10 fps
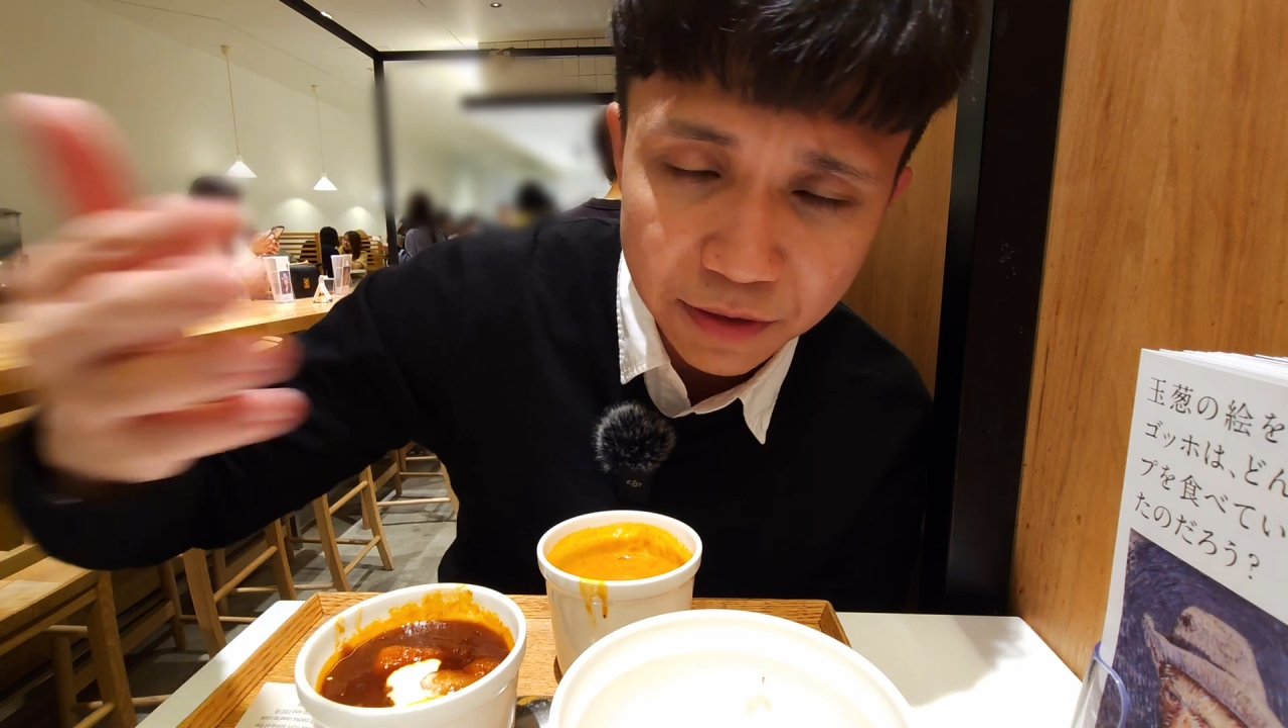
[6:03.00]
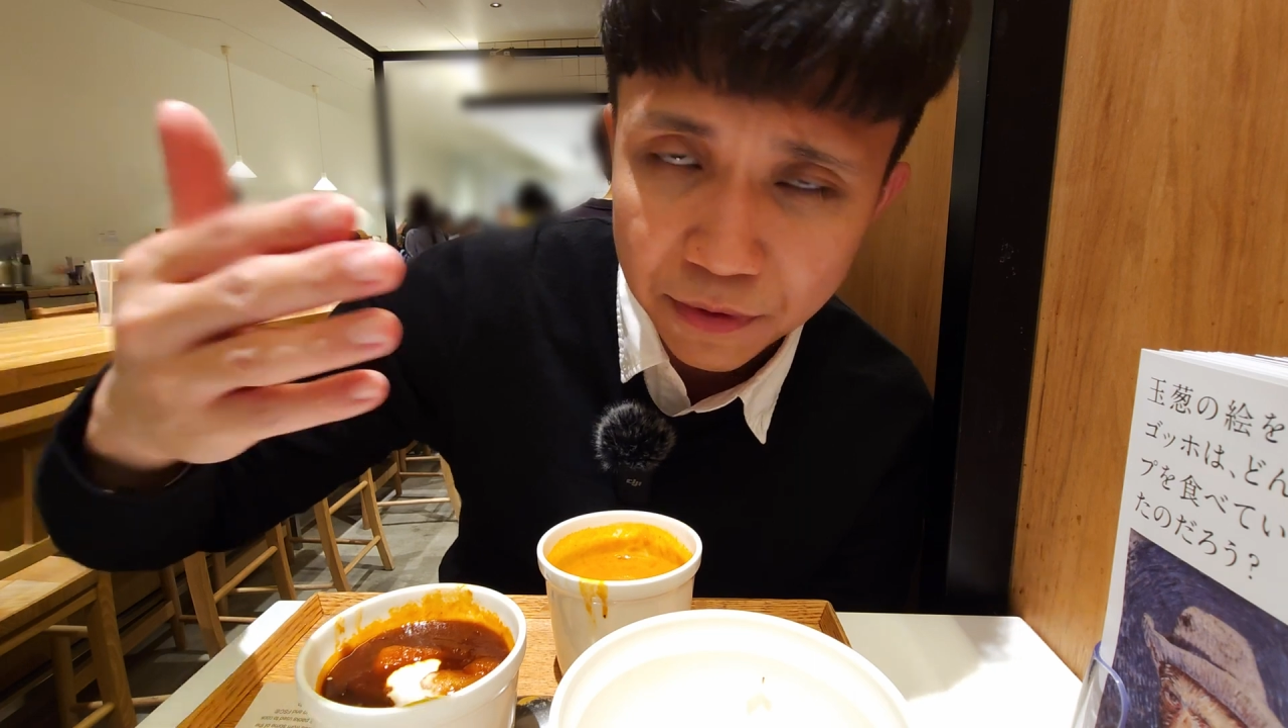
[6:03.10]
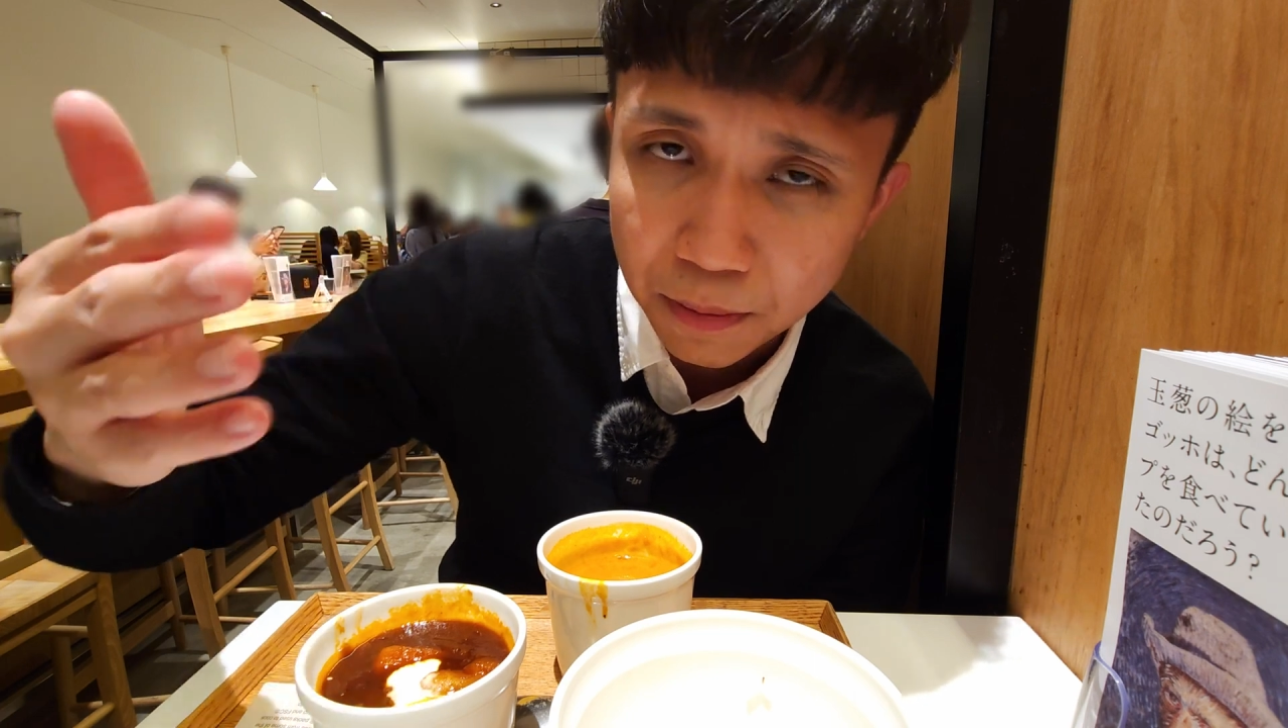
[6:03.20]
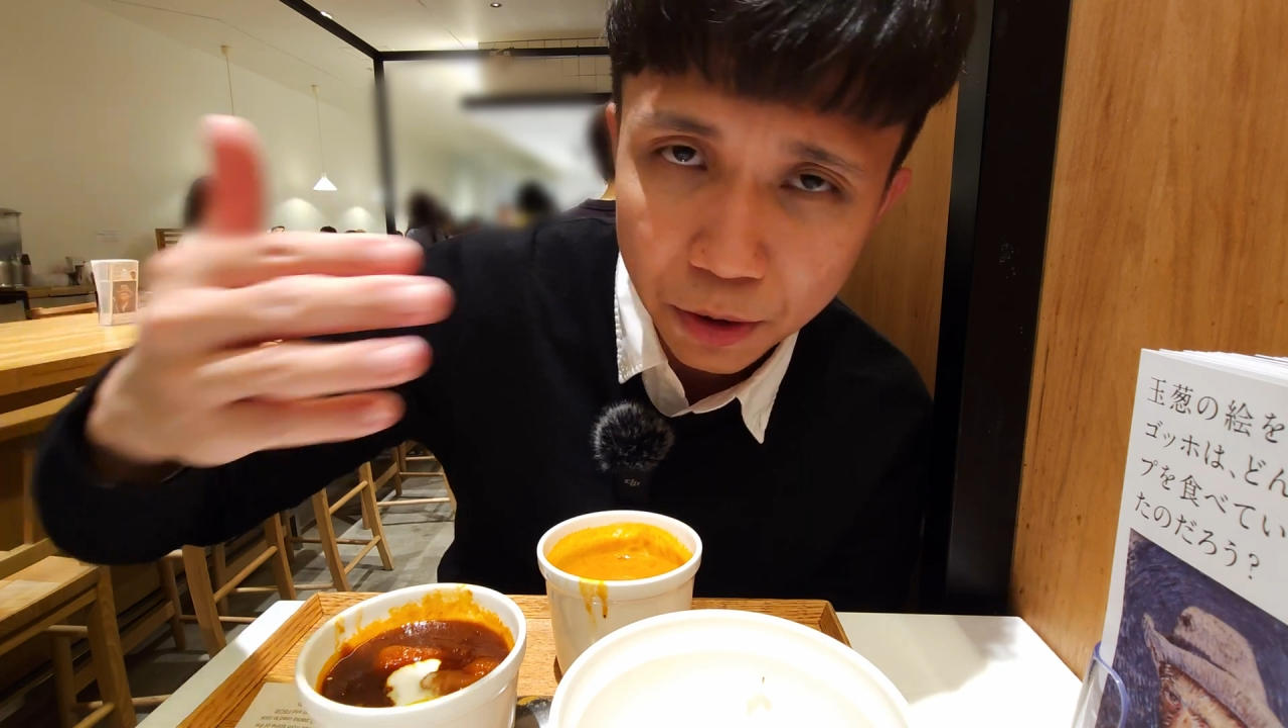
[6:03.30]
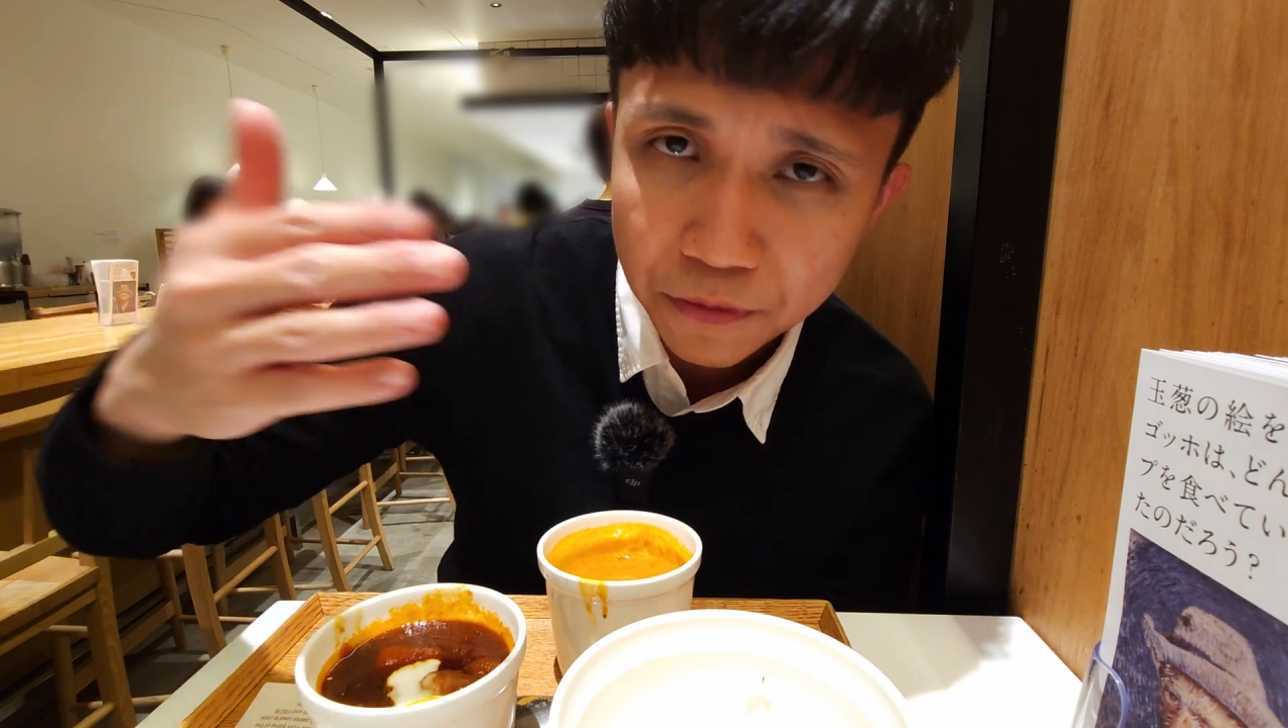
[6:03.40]

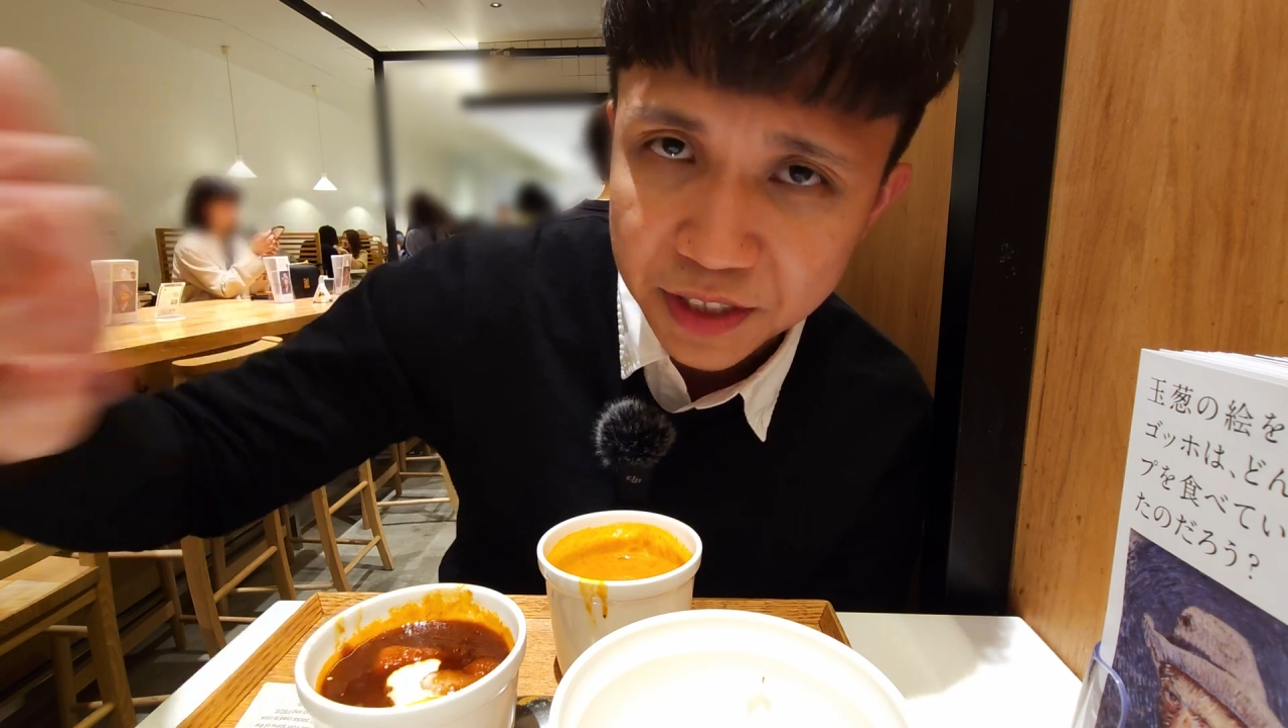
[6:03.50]
for both